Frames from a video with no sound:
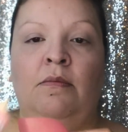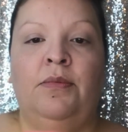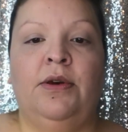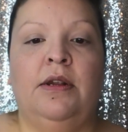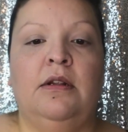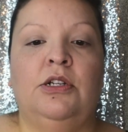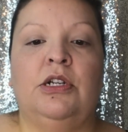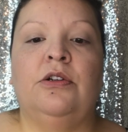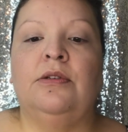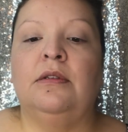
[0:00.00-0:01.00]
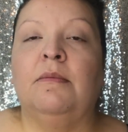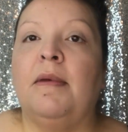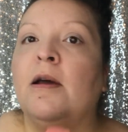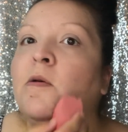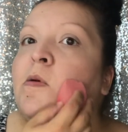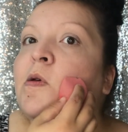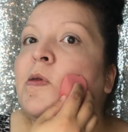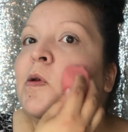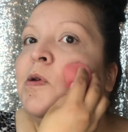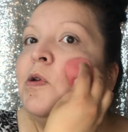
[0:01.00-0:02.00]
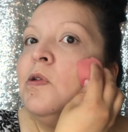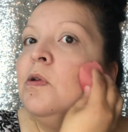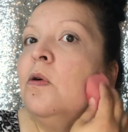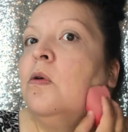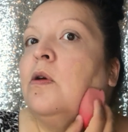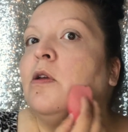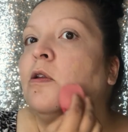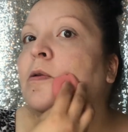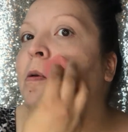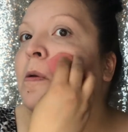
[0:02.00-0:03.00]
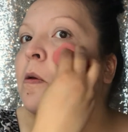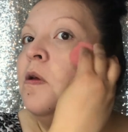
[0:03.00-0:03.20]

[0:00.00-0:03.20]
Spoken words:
Put in a generous amount and then just go in